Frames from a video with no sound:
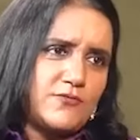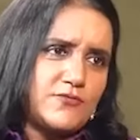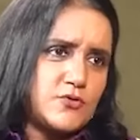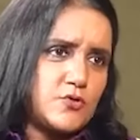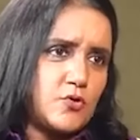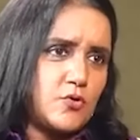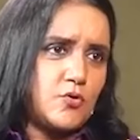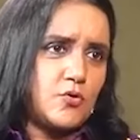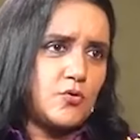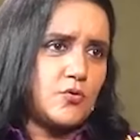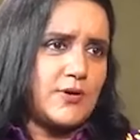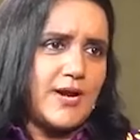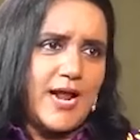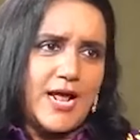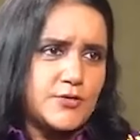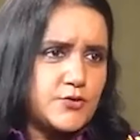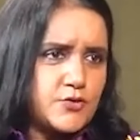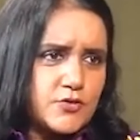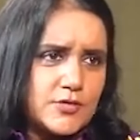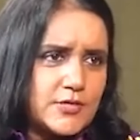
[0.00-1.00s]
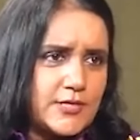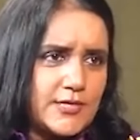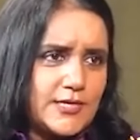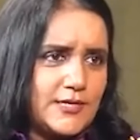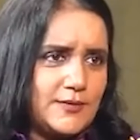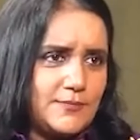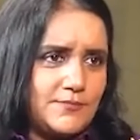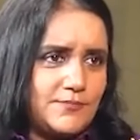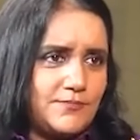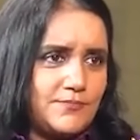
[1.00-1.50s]
off so naturally.
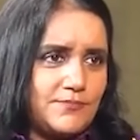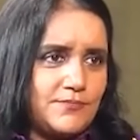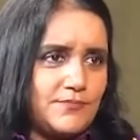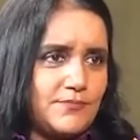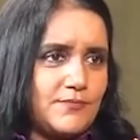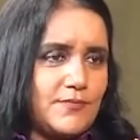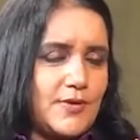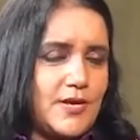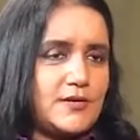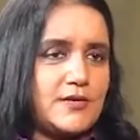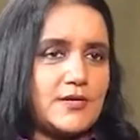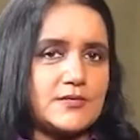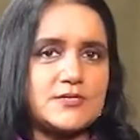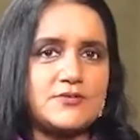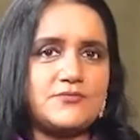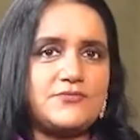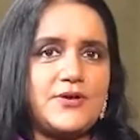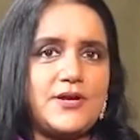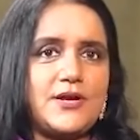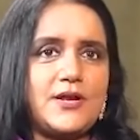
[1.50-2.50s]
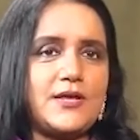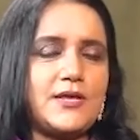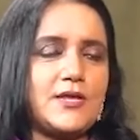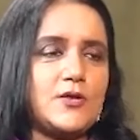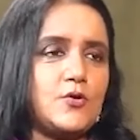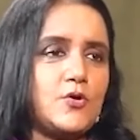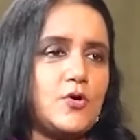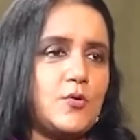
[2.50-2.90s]
It doesn't feel like, you know,